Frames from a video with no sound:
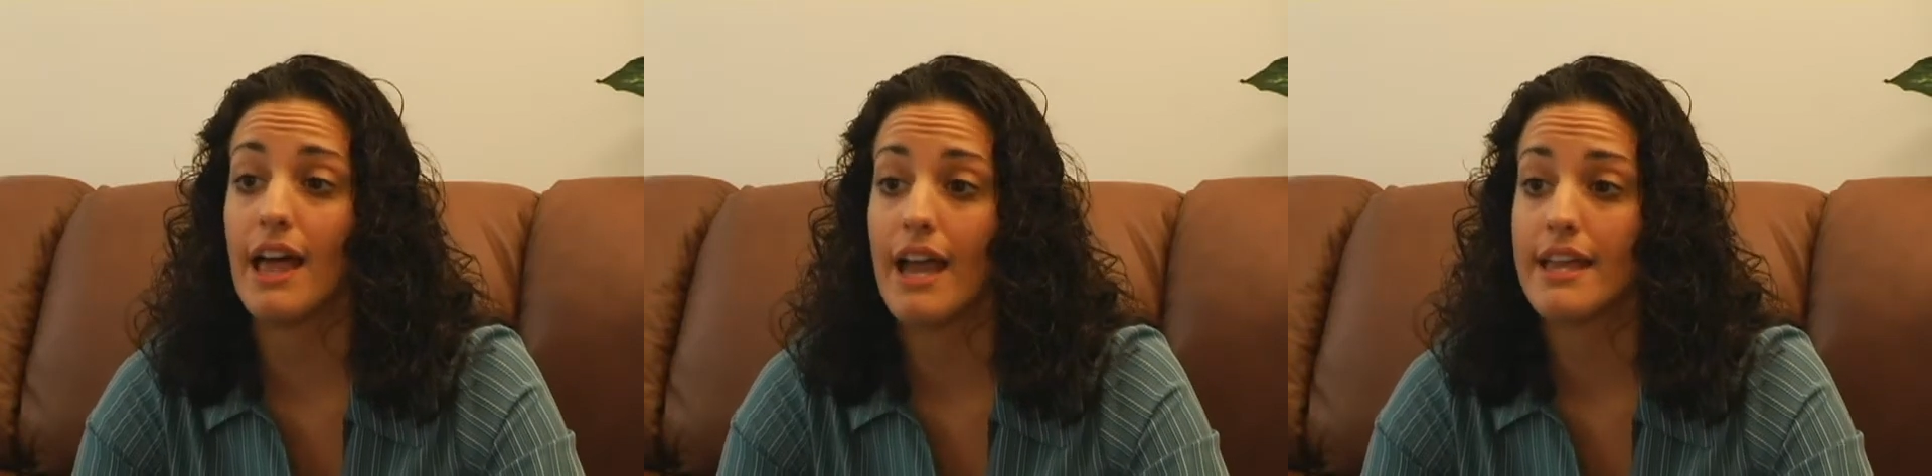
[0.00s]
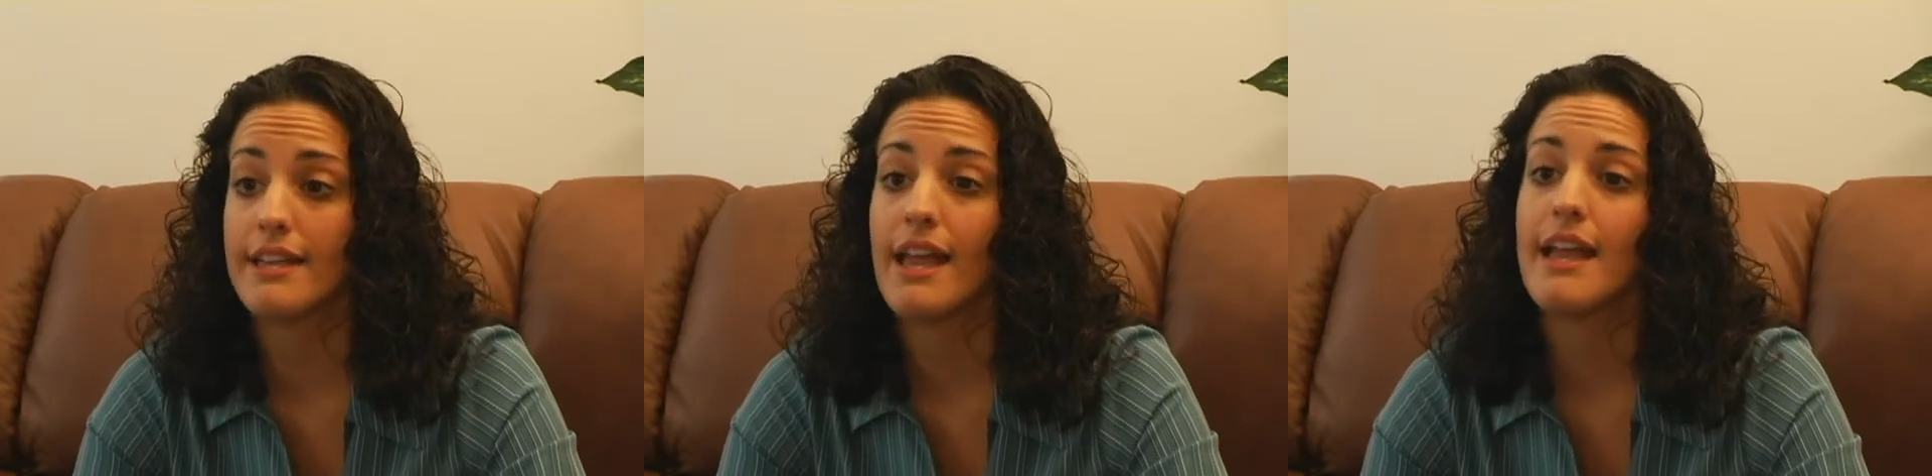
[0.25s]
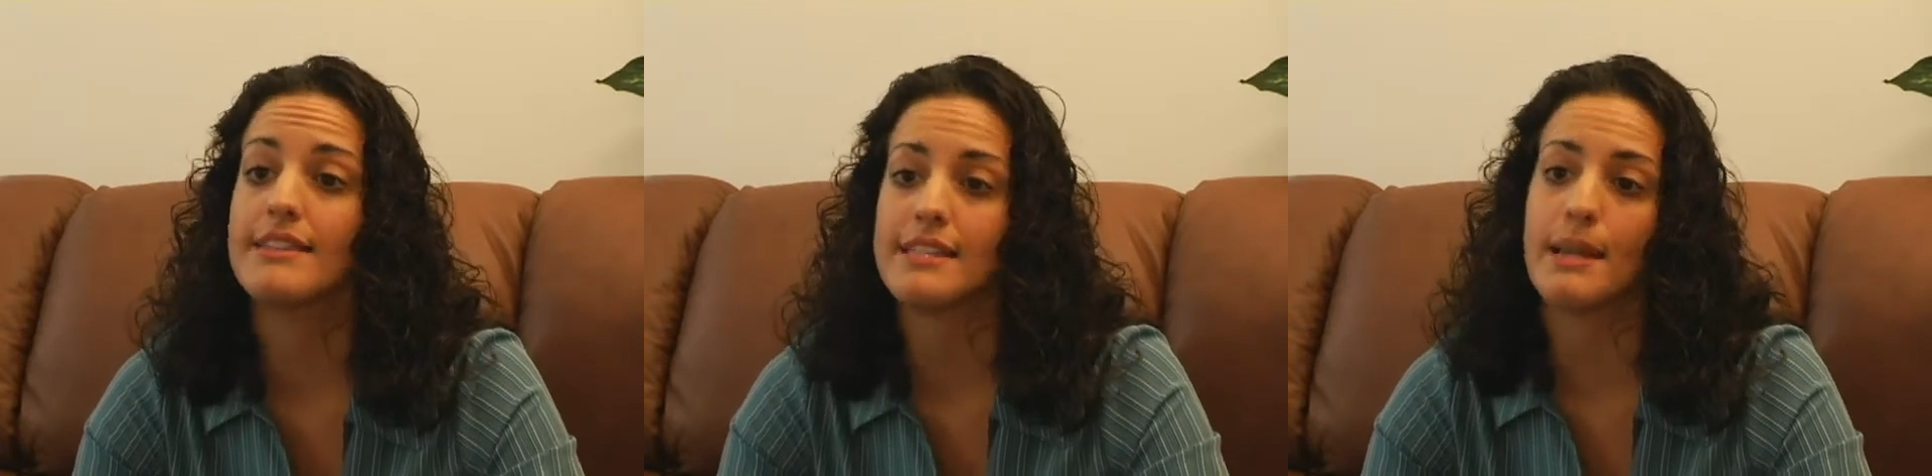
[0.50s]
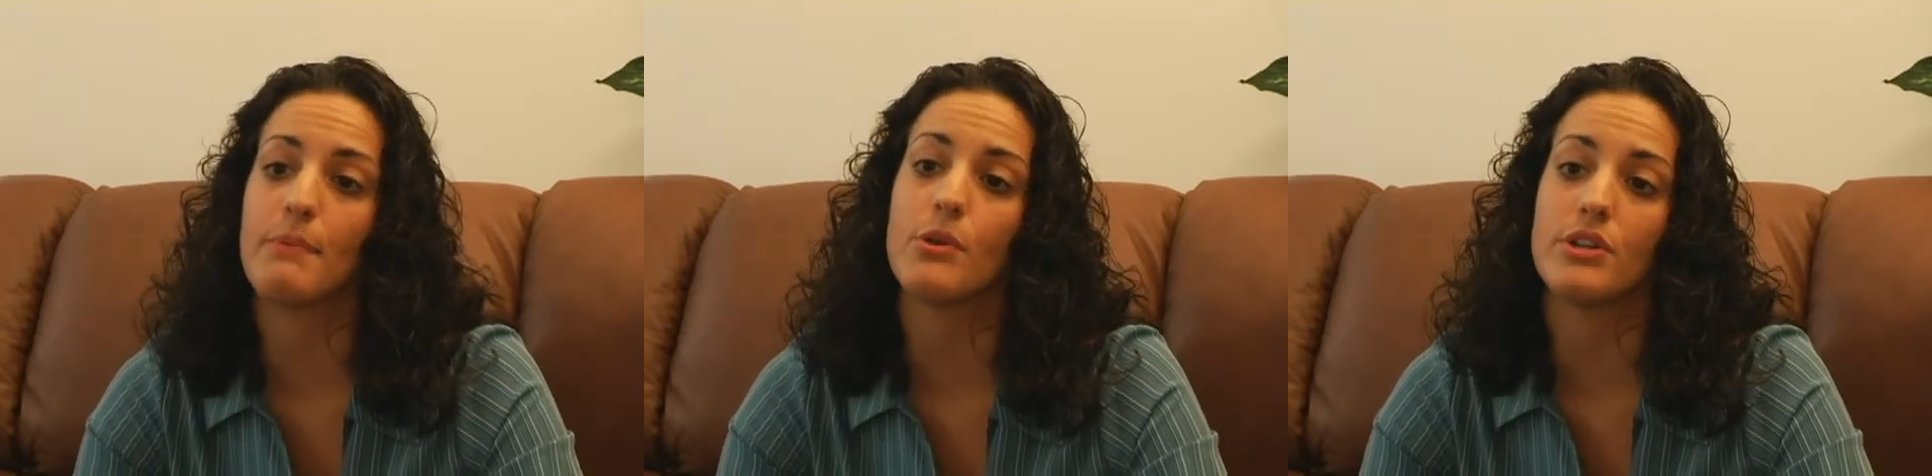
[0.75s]
like and
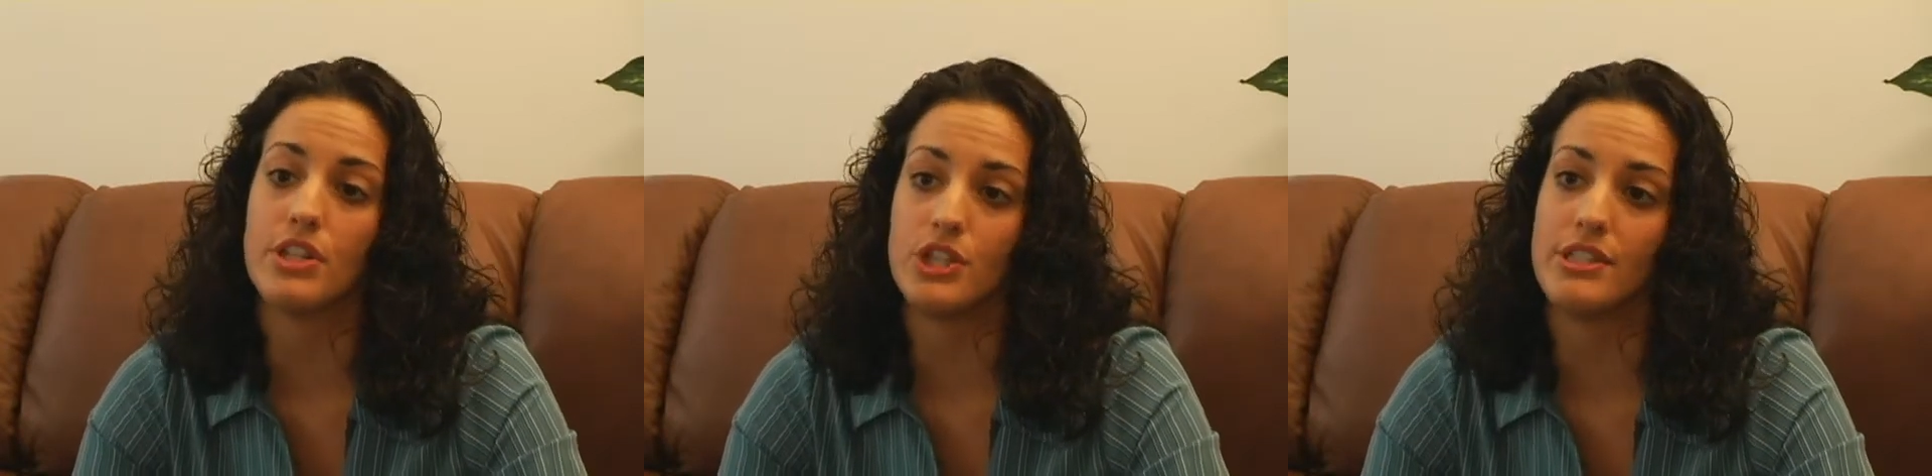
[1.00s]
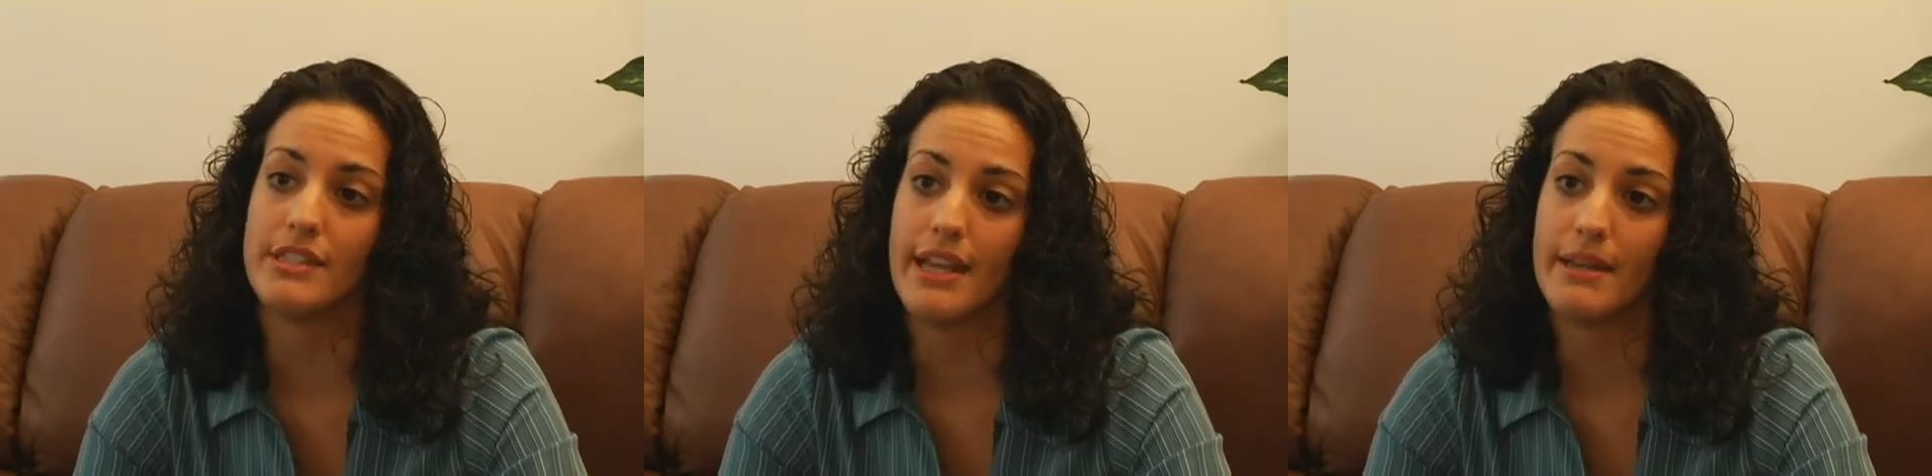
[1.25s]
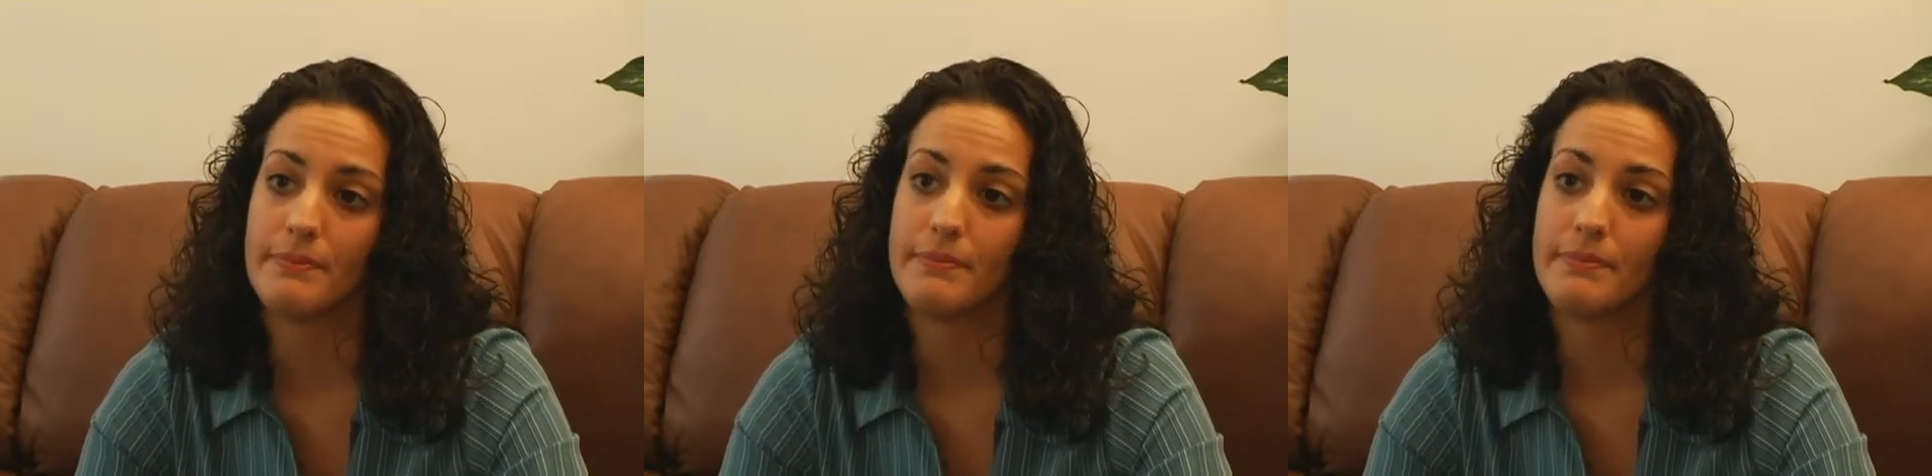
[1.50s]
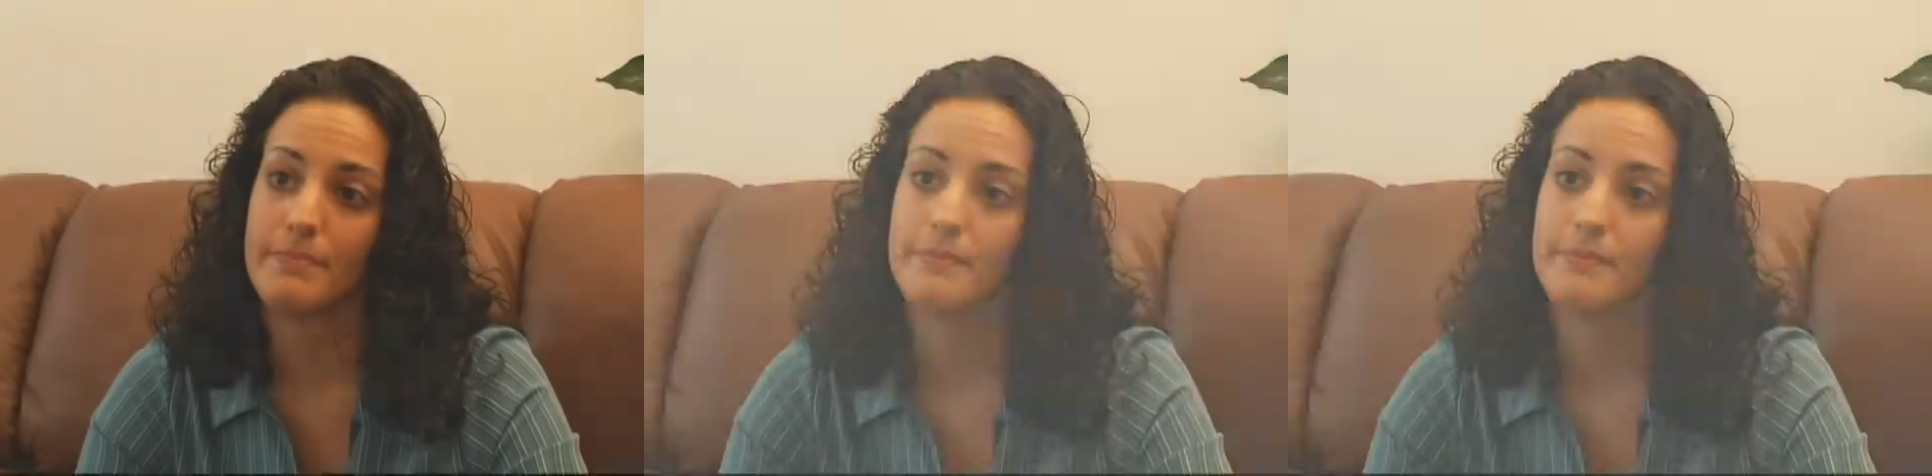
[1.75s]
set up an audition date.